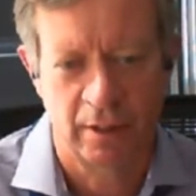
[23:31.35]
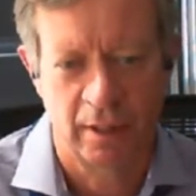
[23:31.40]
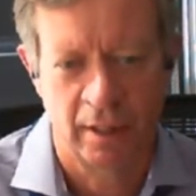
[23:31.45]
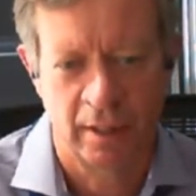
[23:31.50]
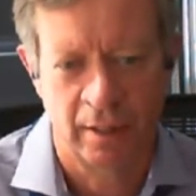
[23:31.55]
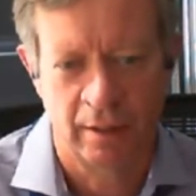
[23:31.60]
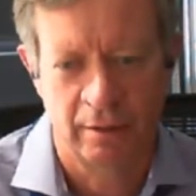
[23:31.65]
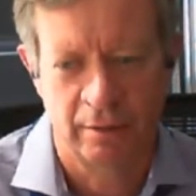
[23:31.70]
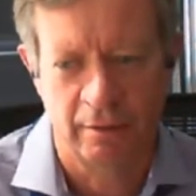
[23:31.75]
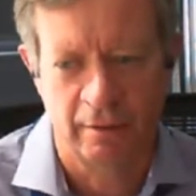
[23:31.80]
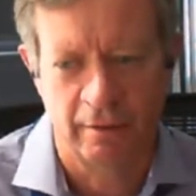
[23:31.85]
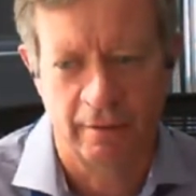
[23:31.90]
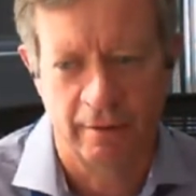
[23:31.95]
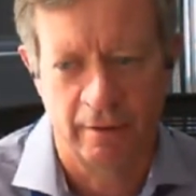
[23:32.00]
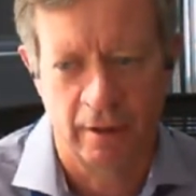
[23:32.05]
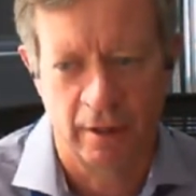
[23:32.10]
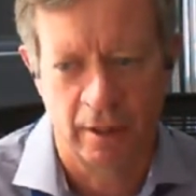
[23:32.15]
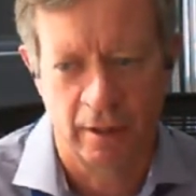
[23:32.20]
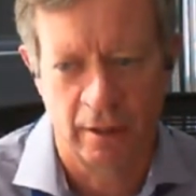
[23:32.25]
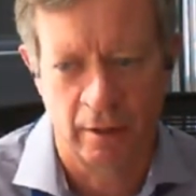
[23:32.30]
And
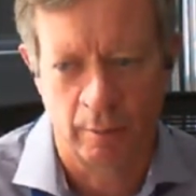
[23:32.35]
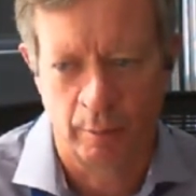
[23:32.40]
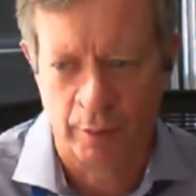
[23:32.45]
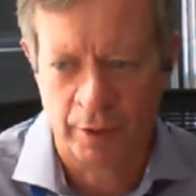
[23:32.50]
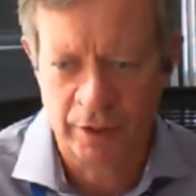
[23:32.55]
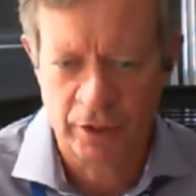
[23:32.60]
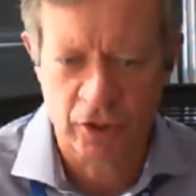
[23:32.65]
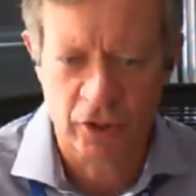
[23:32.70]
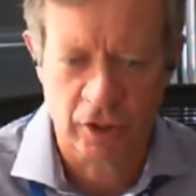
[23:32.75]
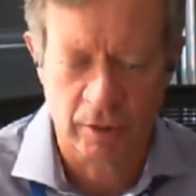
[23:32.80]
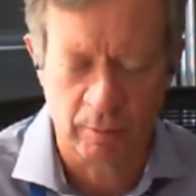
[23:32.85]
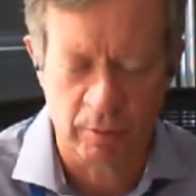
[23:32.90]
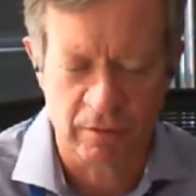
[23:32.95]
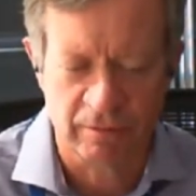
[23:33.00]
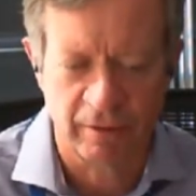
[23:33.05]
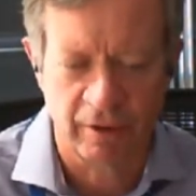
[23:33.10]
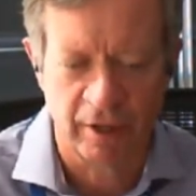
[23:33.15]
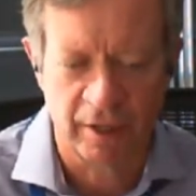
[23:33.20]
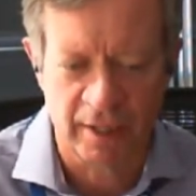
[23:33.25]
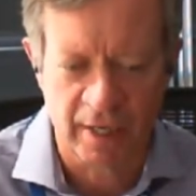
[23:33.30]
apprenticeship was
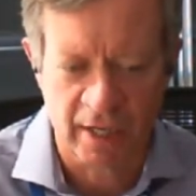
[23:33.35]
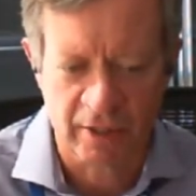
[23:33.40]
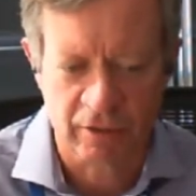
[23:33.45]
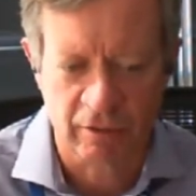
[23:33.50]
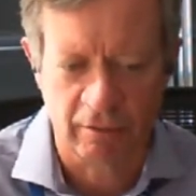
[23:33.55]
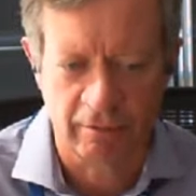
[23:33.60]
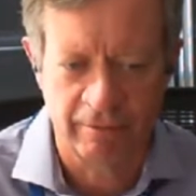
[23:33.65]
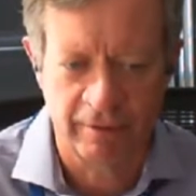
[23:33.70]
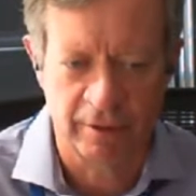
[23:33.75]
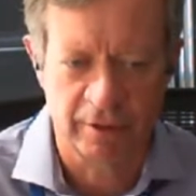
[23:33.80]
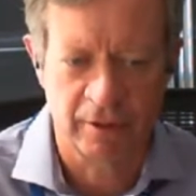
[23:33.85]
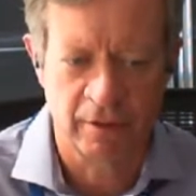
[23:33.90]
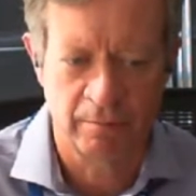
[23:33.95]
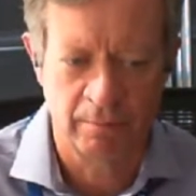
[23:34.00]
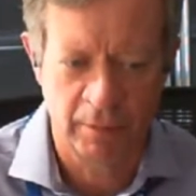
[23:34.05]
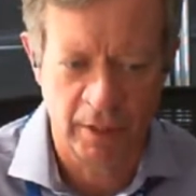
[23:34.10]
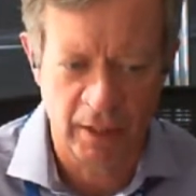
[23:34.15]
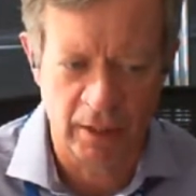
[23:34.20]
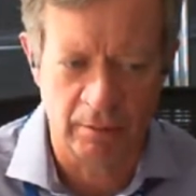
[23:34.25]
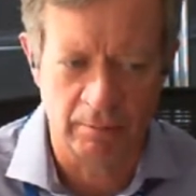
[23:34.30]
a very natural fit to
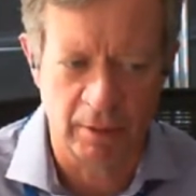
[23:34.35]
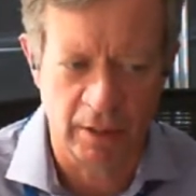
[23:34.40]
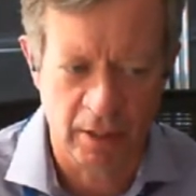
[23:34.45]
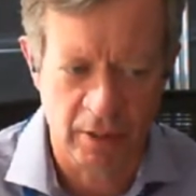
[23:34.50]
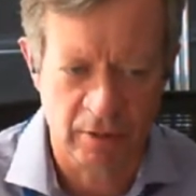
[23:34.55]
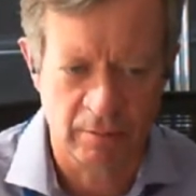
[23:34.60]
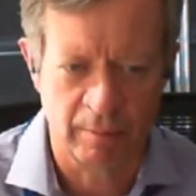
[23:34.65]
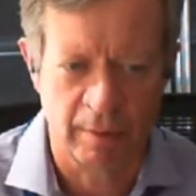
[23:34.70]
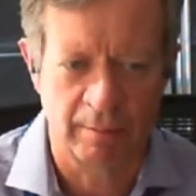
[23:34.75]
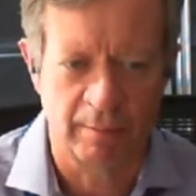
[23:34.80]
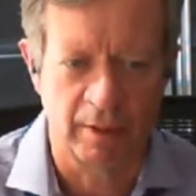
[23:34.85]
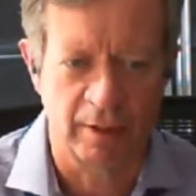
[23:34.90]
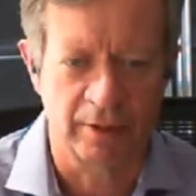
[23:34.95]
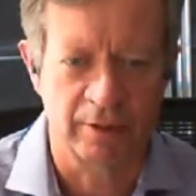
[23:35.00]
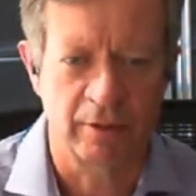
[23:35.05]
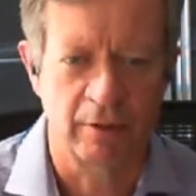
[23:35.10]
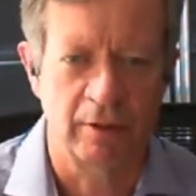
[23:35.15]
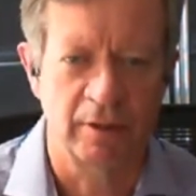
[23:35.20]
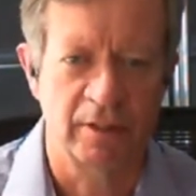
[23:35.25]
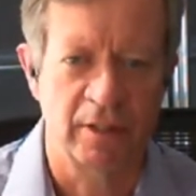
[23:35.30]
me because of my
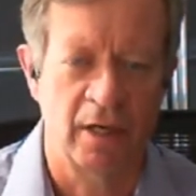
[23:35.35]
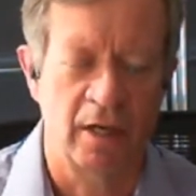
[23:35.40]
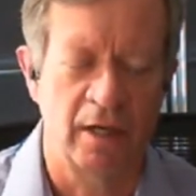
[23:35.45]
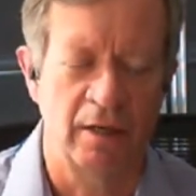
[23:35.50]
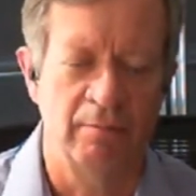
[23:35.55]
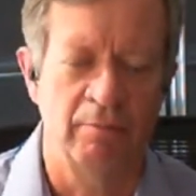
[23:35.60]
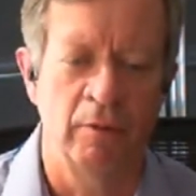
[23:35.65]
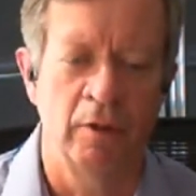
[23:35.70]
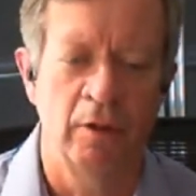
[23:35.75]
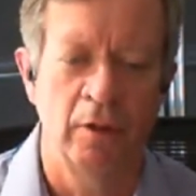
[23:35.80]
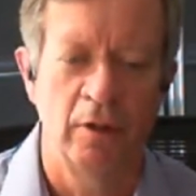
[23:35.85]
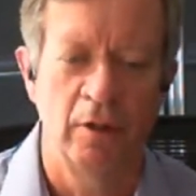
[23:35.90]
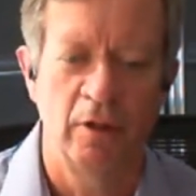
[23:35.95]
military time,